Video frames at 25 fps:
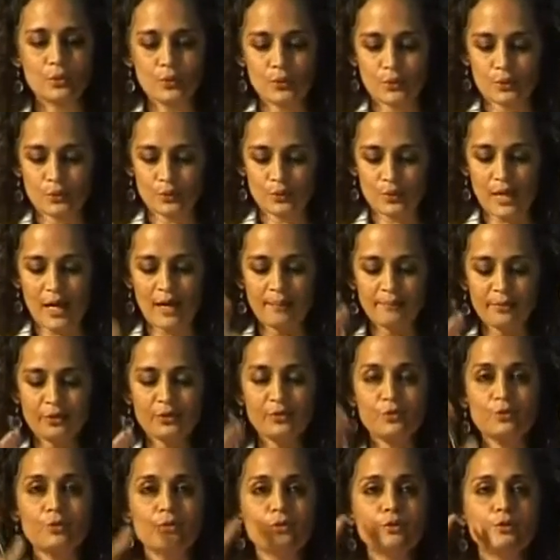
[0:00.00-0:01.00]
So
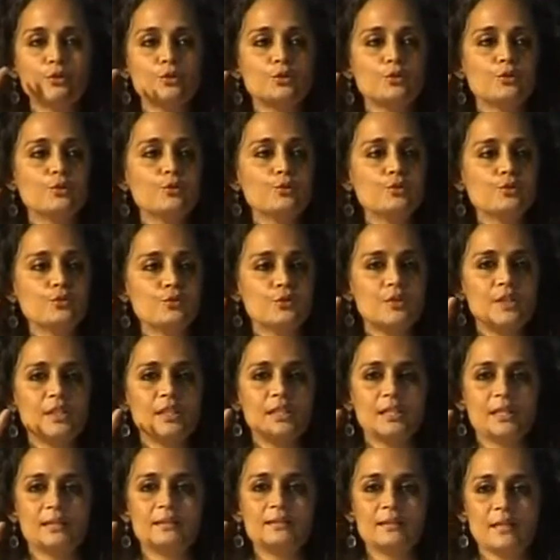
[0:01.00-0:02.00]
I'm just going to use
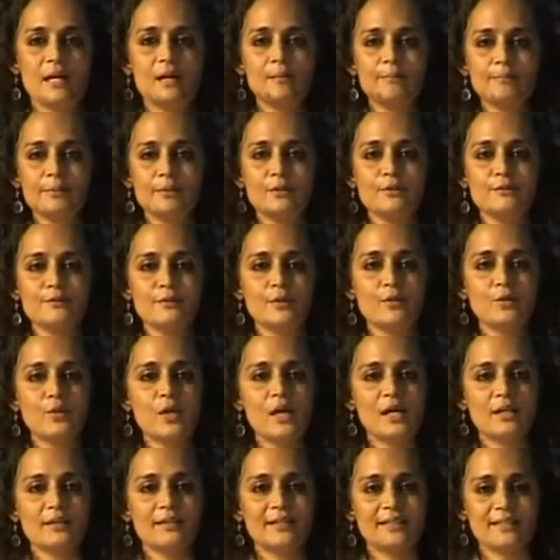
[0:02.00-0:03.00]
the example of
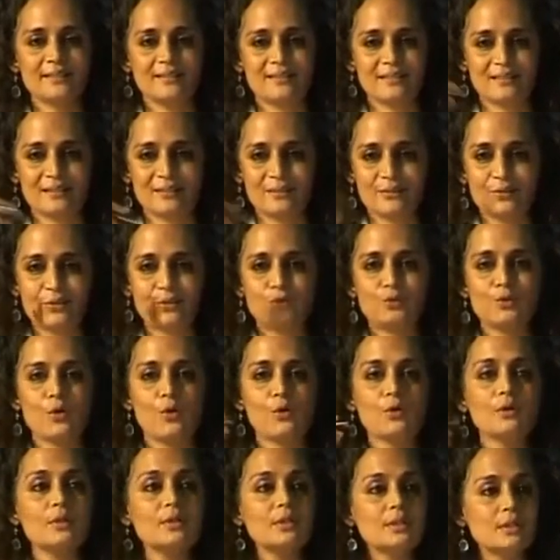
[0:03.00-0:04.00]
ORS to
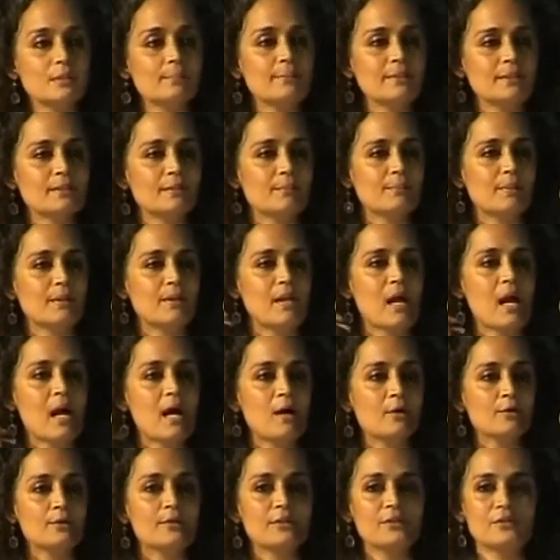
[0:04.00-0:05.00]
talk a little bit about
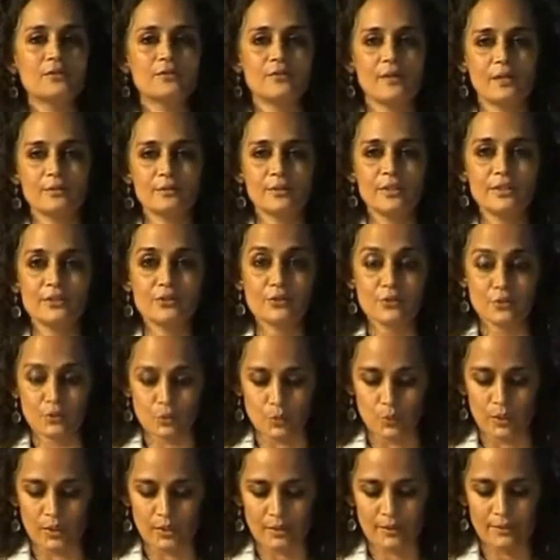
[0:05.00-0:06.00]
how these
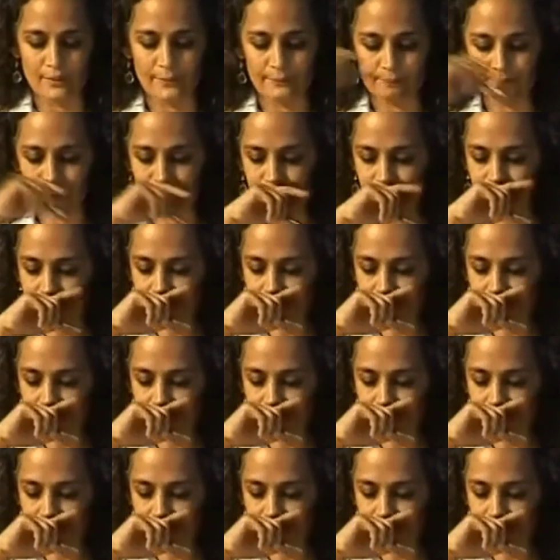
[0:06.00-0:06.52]
foundations work.